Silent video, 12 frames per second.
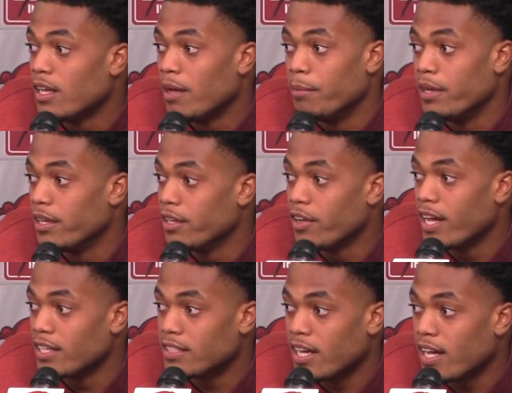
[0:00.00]
I mean, you
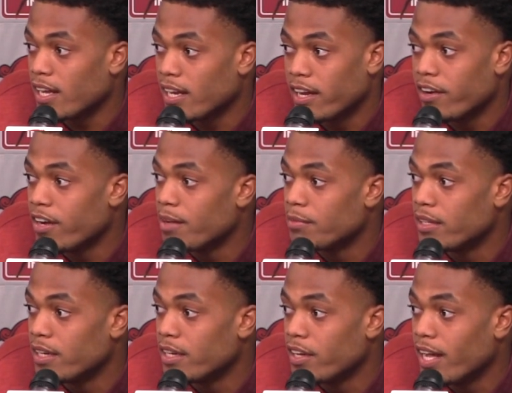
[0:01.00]
got Ty Clary up
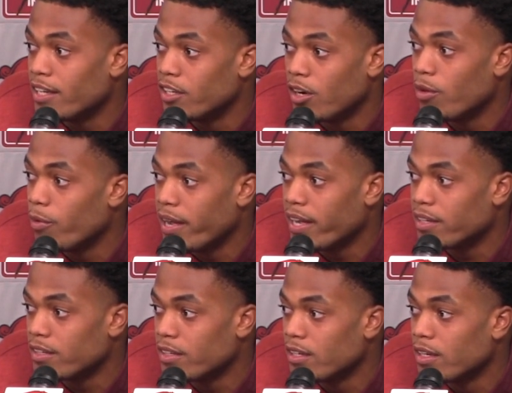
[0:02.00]
there. You got Dalton
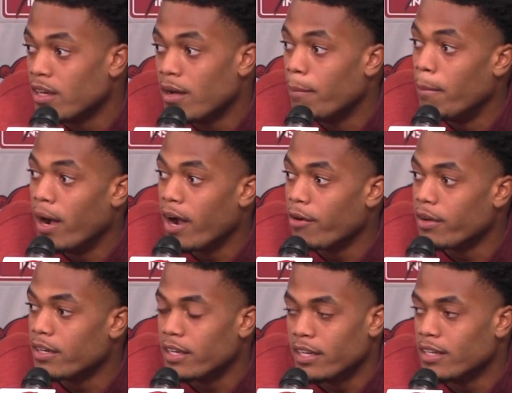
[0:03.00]
Wagner,
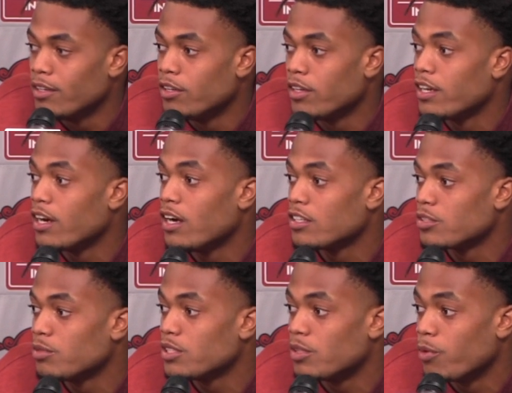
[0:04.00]
Myron. And, you know, they're all
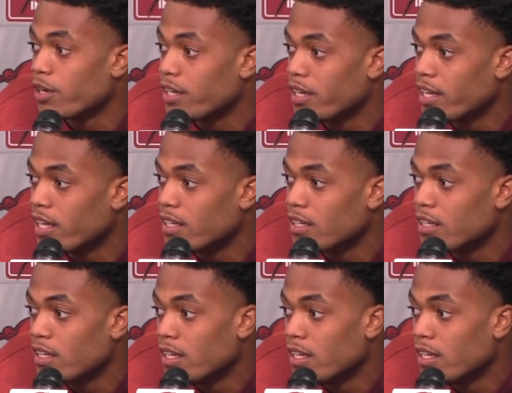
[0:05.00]
switching, working together.